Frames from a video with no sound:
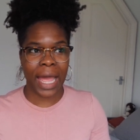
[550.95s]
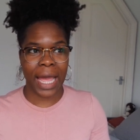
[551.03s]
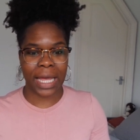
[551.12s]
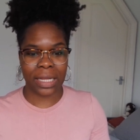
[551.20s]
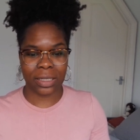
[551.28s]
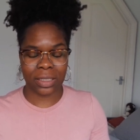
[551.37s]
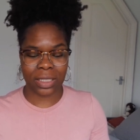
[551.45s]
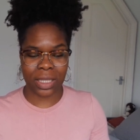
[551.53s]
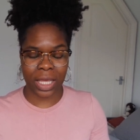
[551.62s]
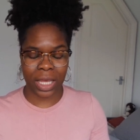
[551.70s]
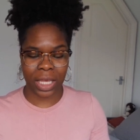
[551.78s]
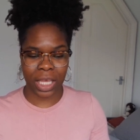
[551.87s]
and
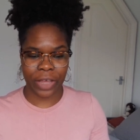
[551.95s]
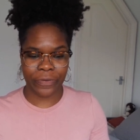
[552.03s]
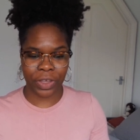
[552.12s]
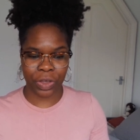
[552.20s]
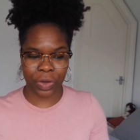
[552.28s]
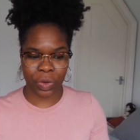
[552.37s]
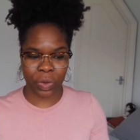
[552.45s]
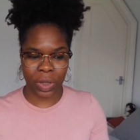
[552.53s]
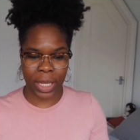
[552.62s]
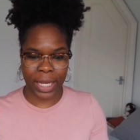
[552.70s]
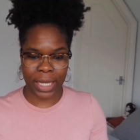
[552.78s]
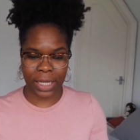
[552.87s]
they give you
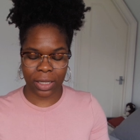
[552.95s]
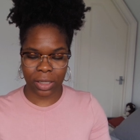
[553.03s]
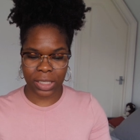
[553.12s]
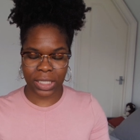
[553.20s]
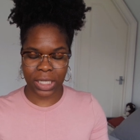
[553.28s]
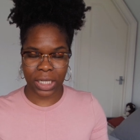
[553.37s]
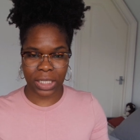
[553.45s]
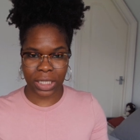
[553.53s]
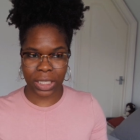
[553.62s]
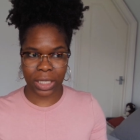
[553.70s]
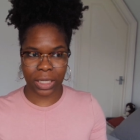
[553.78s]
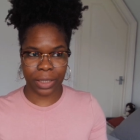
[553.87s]
like a little
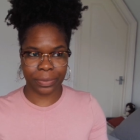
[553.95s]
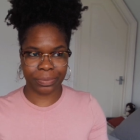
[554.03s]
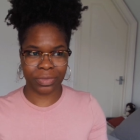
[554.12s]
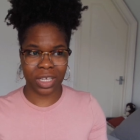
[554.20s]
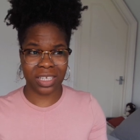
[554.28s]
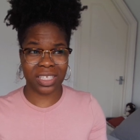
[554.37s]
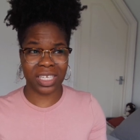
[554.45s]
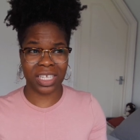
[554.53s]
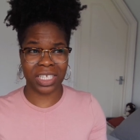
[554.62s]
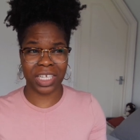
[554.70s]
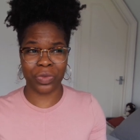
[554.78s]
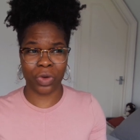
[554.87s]
CD
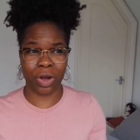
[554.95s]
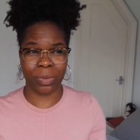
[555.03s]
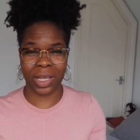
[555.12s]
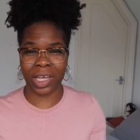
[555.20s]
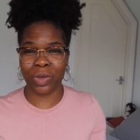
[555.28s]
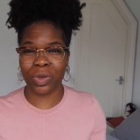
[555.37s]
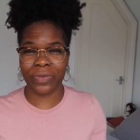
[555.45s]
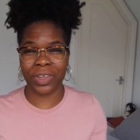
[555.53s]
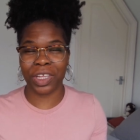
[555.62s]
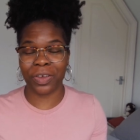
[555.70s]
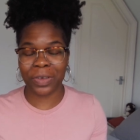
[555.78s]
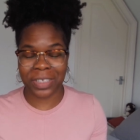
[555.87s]
CD-ROM like who
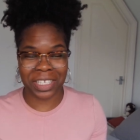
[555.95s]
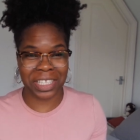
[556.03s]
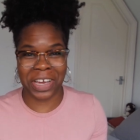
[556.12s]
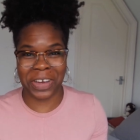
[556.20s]
even uses